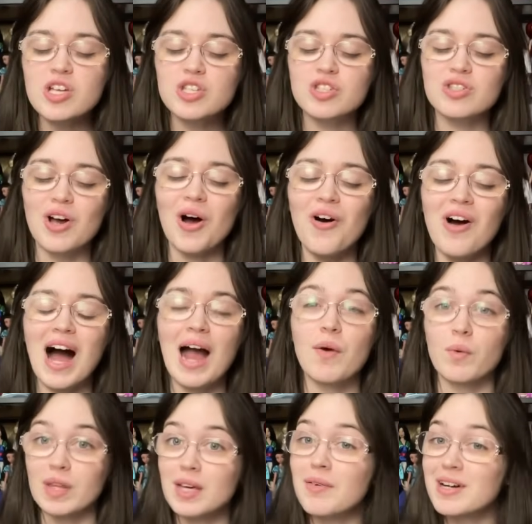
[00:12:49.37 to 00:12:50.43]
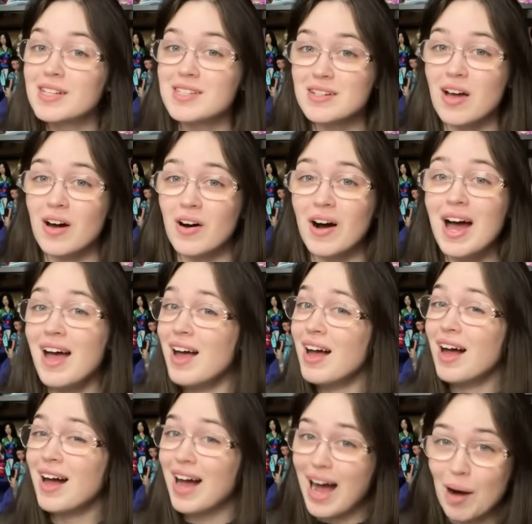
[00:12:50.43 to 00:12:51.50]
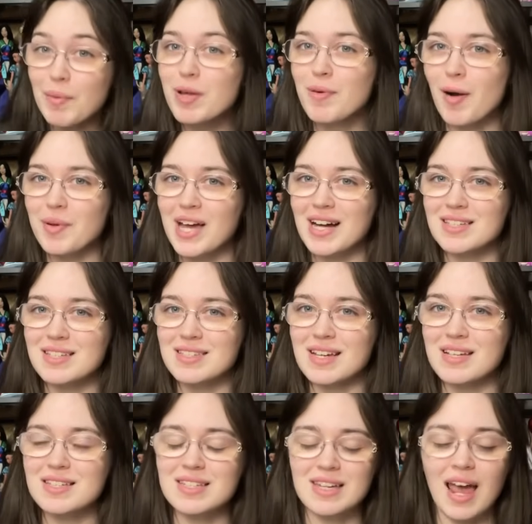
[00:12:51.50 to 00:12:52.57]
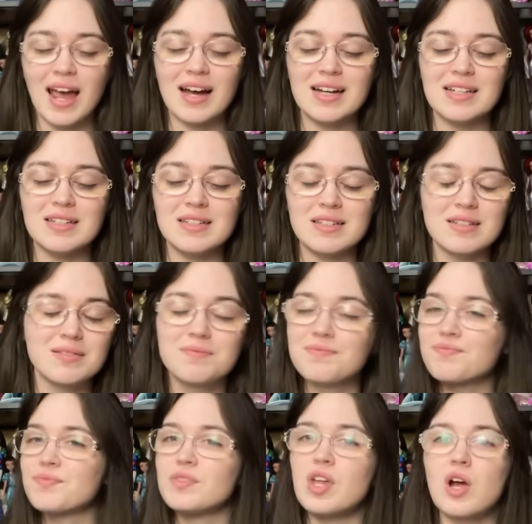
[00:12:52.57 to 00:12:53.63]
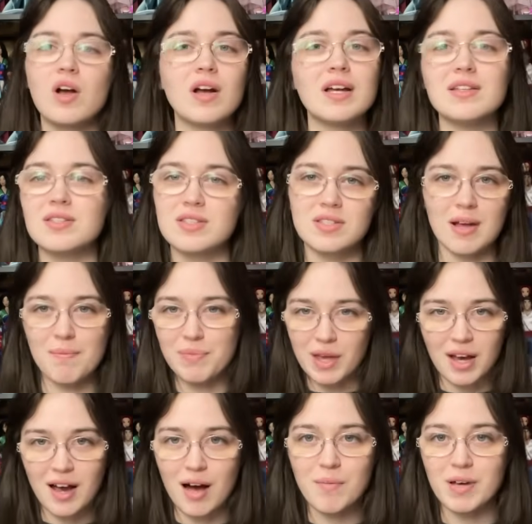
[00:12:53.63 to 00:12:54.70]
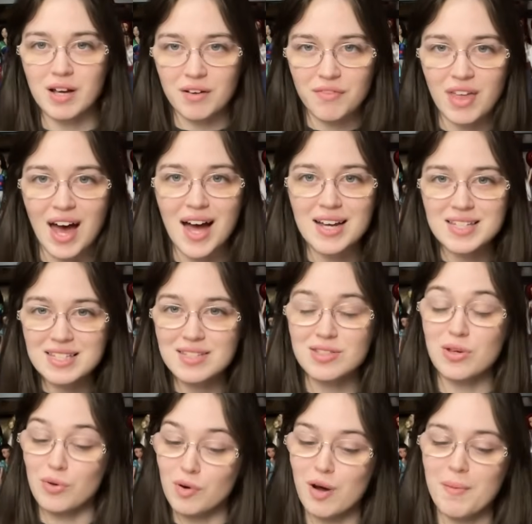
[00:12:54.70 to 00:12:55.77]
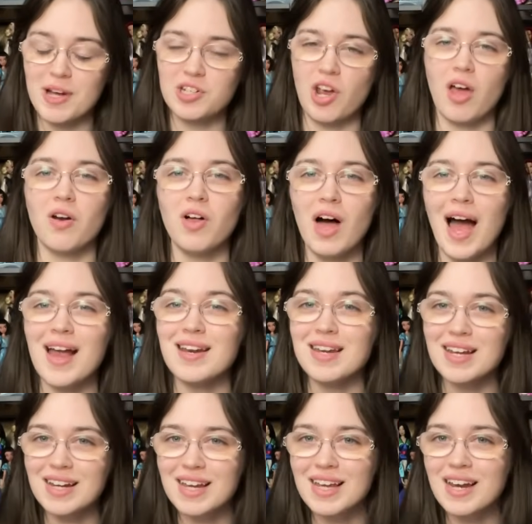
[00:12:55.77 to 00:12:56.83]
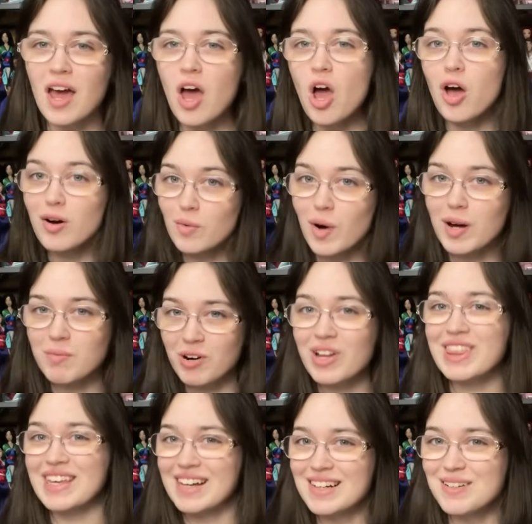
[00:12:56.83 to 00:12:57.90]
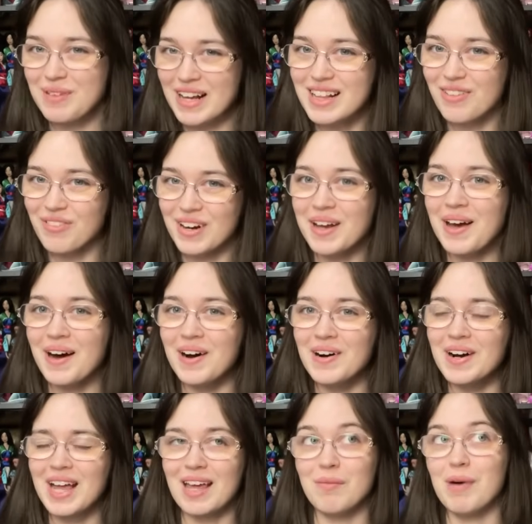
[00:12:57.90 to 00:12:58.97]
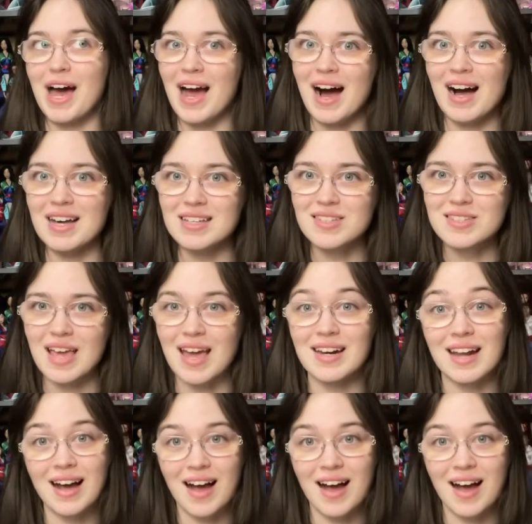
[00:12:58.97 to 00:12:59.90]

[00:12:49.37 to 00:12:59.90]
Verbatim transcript: So I really wanted to know how many Barbie cats exist and there is something coming of that soon on my channel. I needed one more thing to make the video in my eyes and I